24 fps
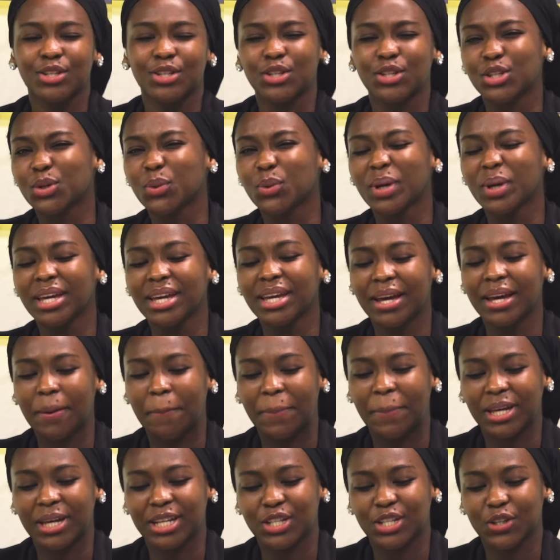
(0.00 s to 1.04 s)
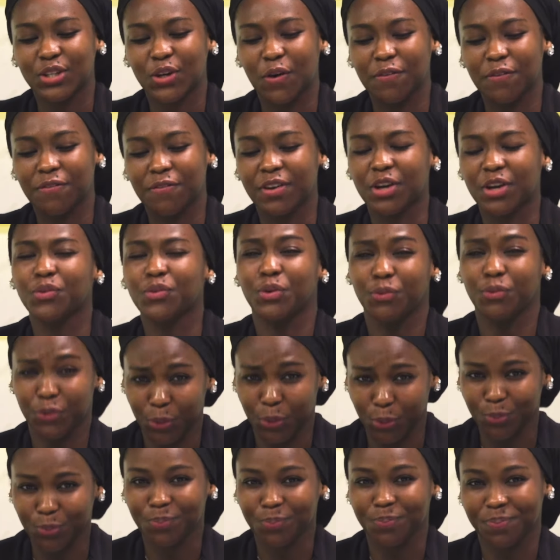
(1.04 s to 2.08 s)
doing a bit of a
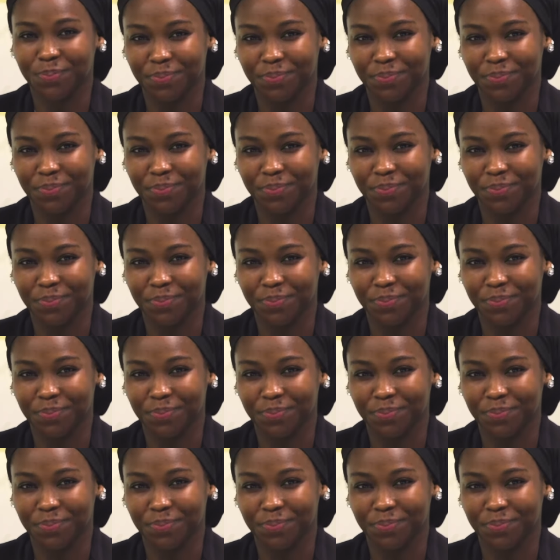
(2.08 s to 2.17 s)
review,